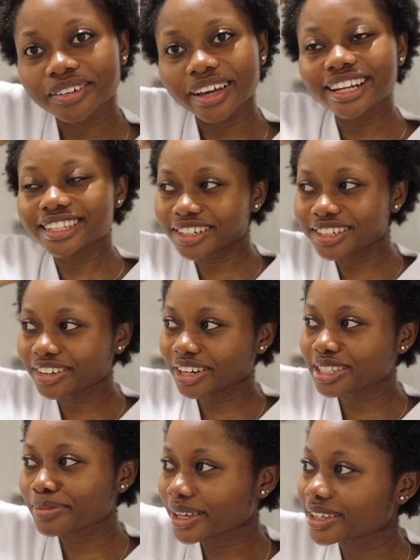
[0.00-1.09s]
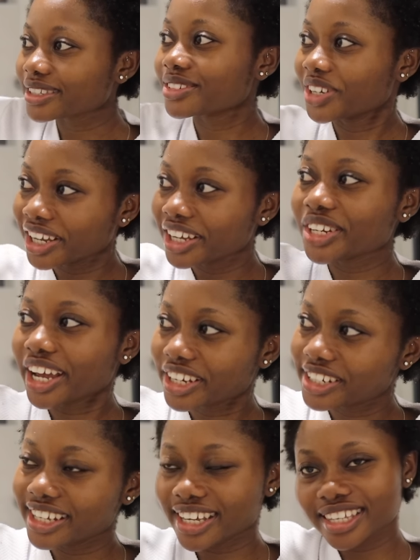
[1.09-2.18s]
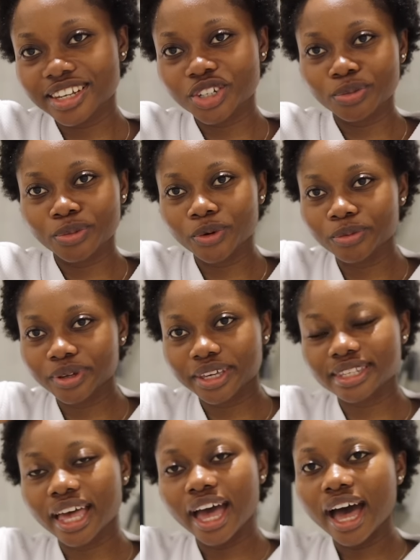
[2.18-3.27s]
And it's actually crazy because shrinkage actually is such a bore because